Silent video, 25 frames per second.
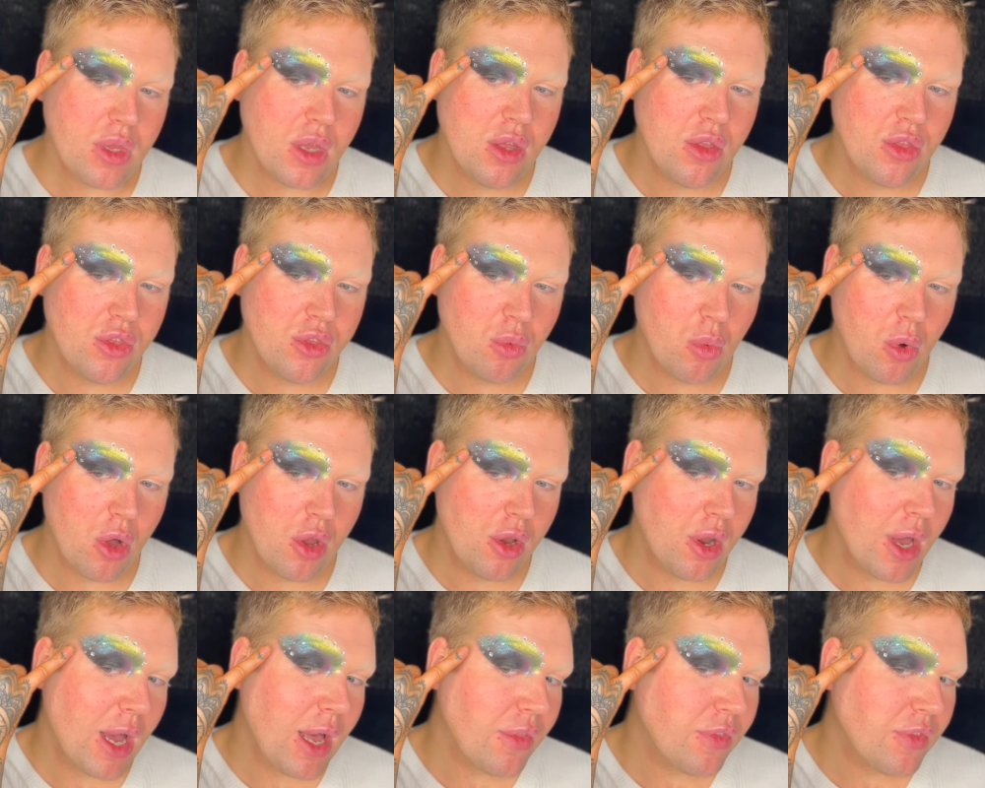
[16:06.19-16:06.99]
the
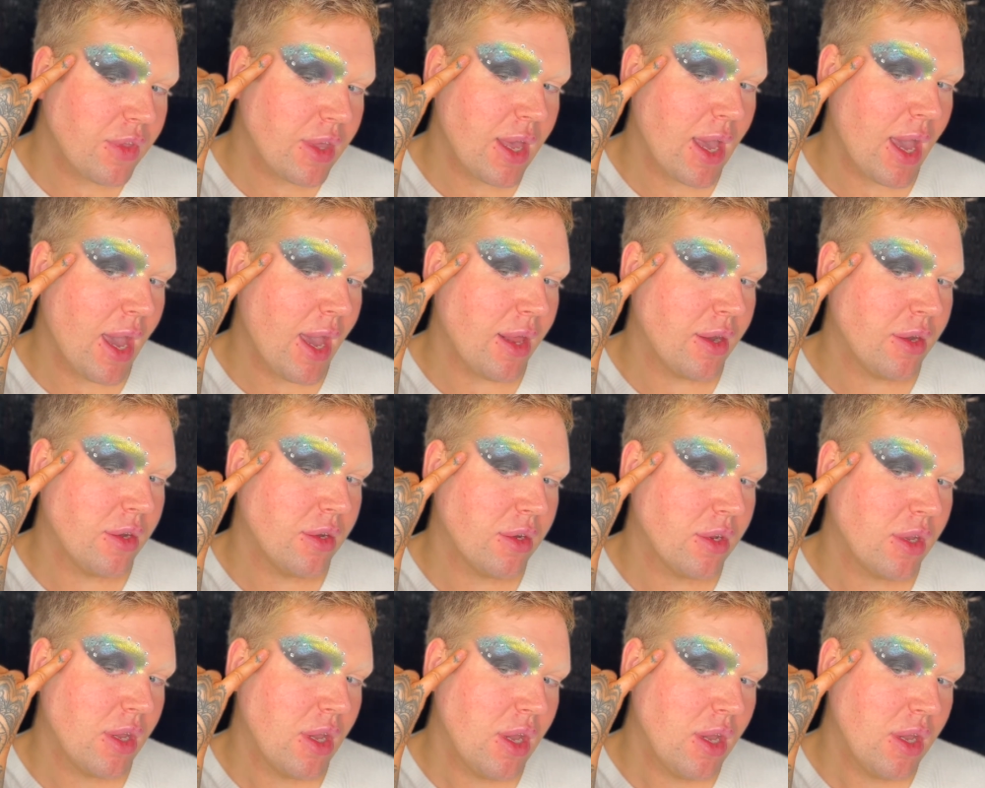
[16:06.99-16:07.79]
one at the
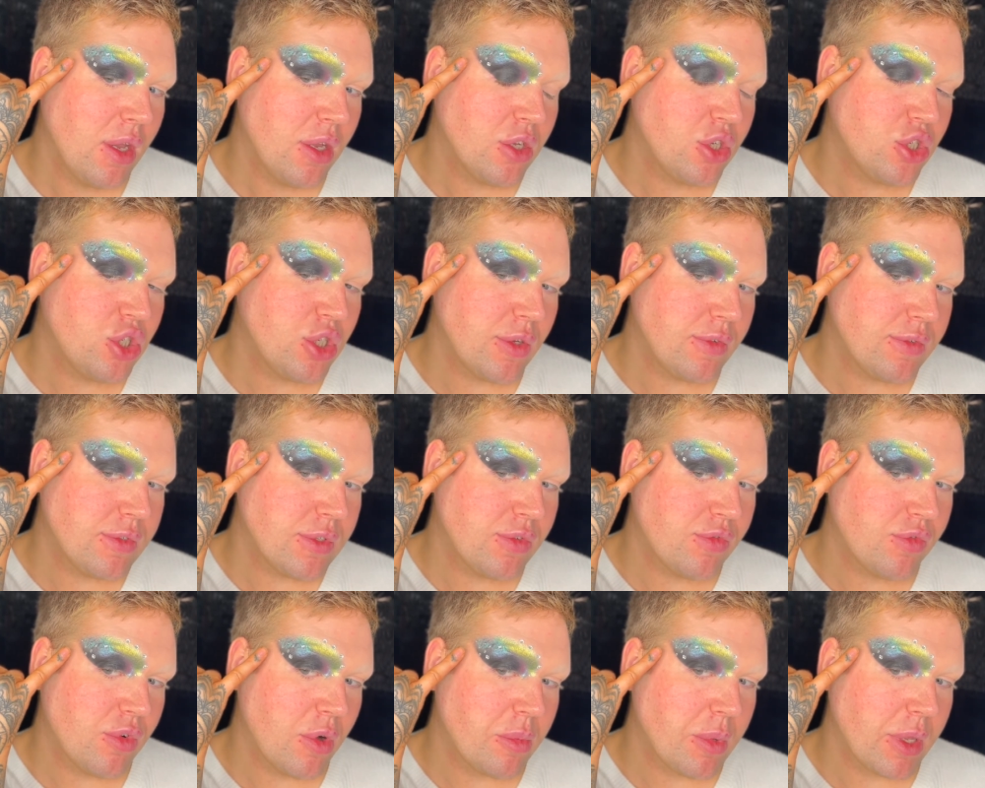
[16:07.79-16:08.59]
end shifts
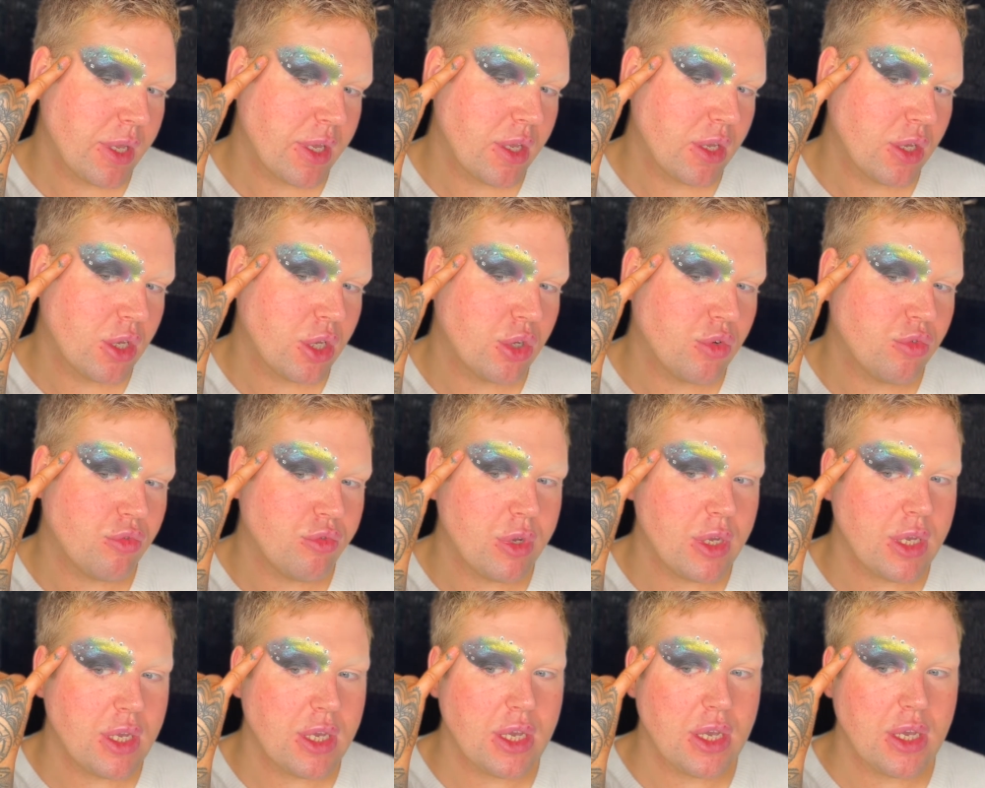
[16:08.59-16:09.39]
from like a
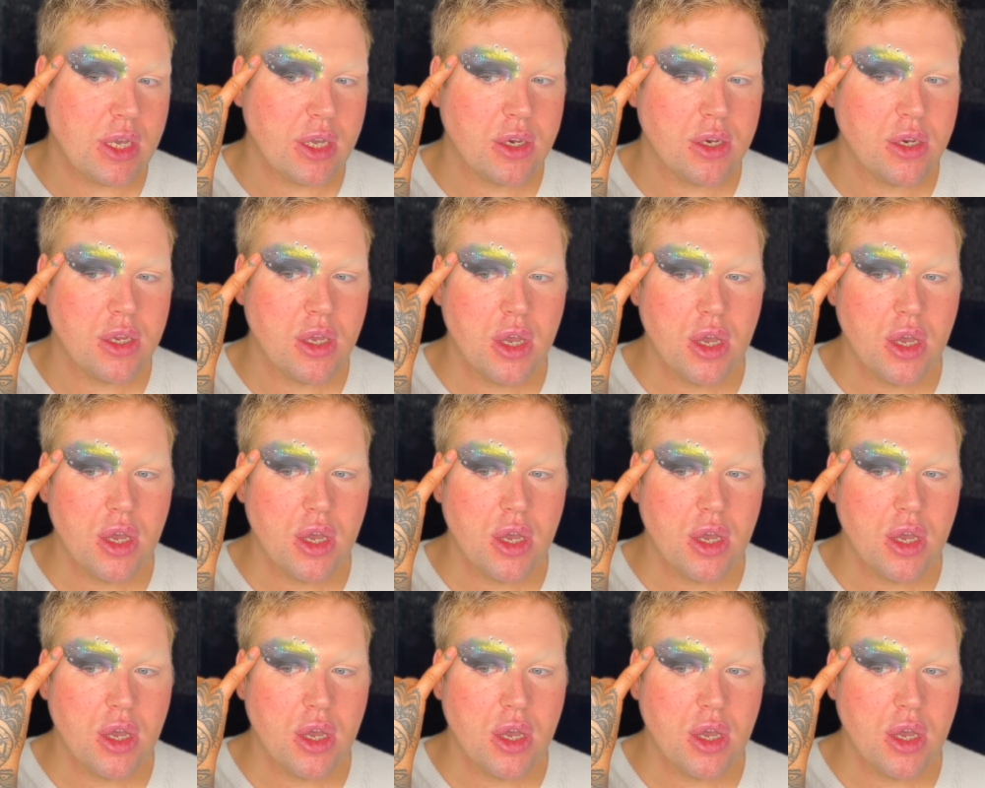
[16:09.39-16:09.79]
green